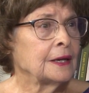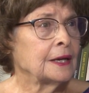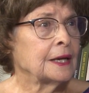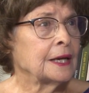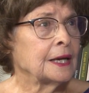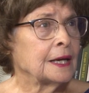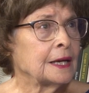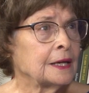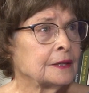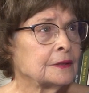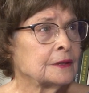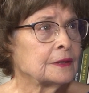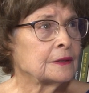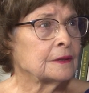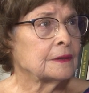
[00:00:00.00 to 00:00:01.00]

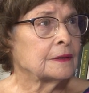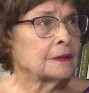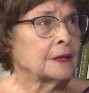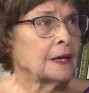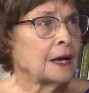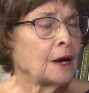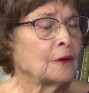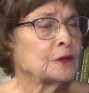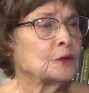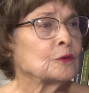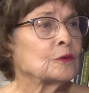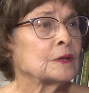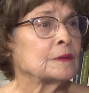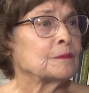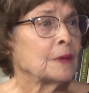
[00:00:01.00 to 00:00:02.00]
and how you
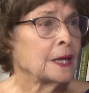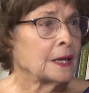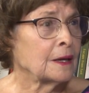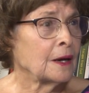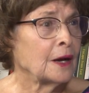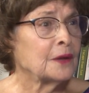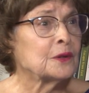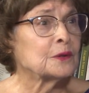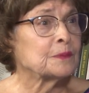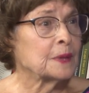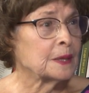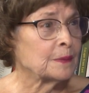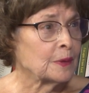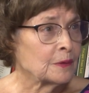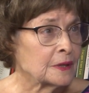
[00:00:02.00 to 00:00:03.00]
can make other
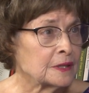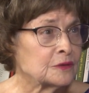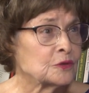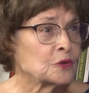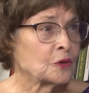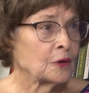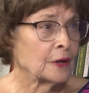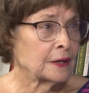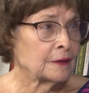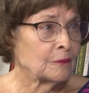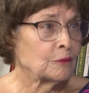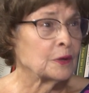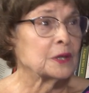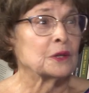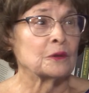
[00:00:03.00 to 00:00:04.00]
people enjoy
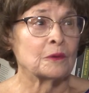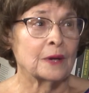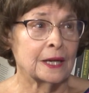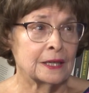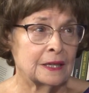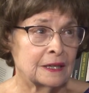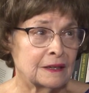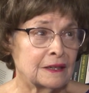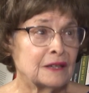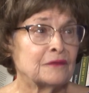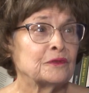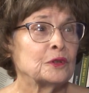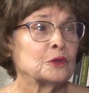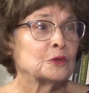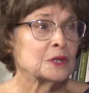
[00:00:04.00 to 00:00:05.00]
what you're writing
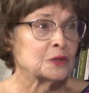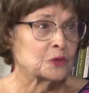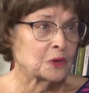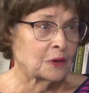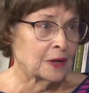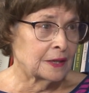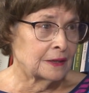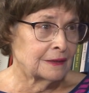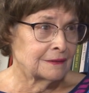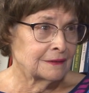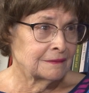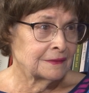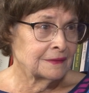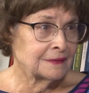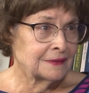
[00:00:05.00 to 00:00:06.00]
if you enjoy it.
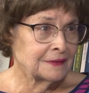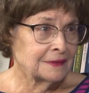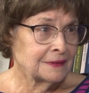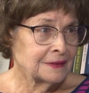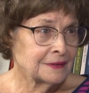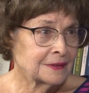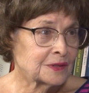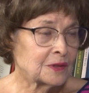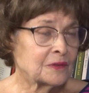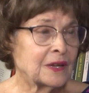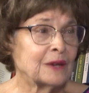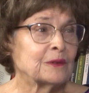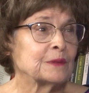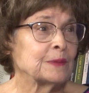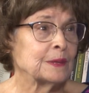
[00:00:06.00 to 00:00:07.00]
So
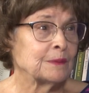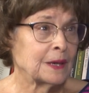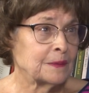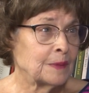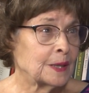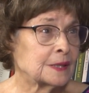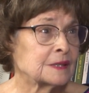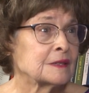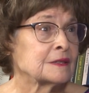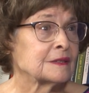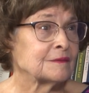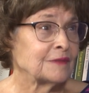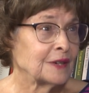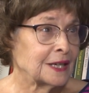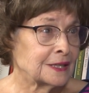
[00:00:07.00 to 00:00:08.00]
that would be my best
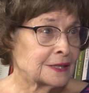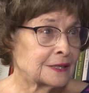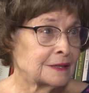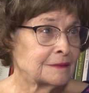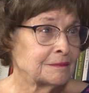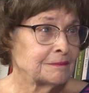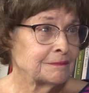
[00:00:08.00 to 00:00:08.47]
advice.